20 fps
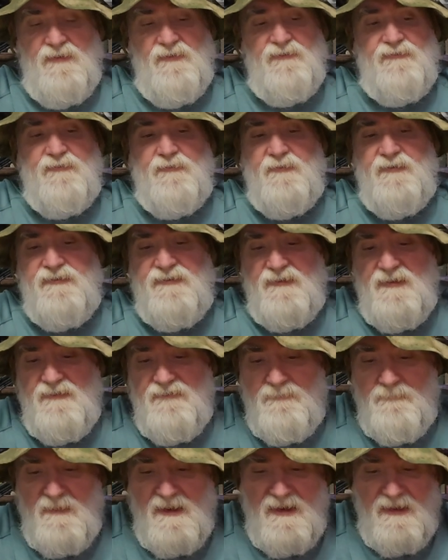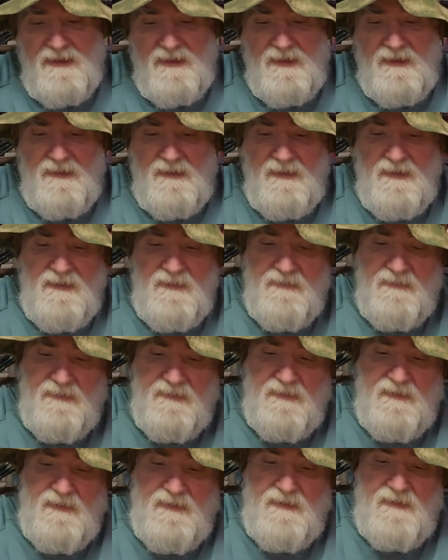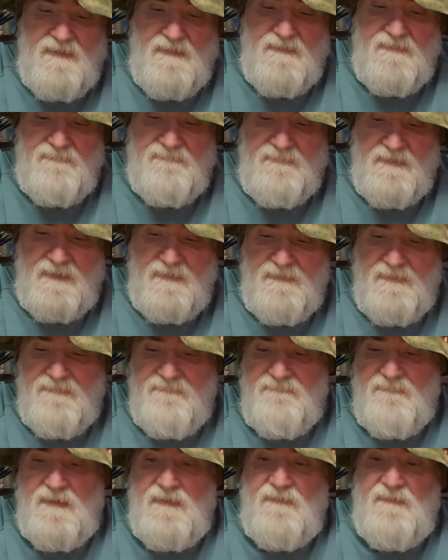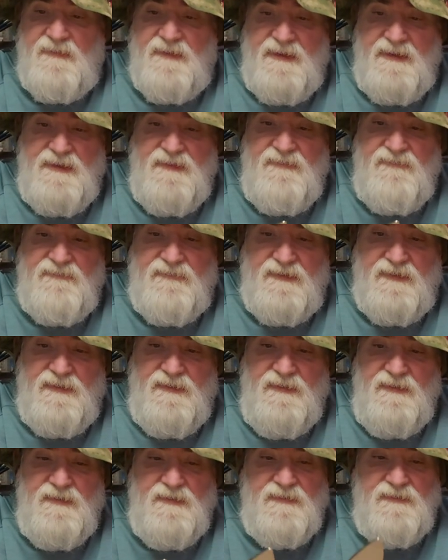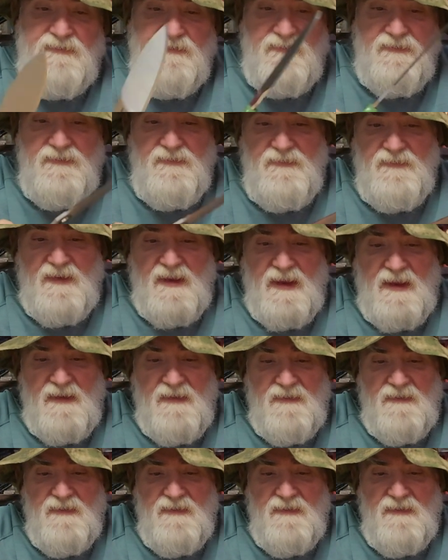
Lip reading: So it does make it fairly easy to do that.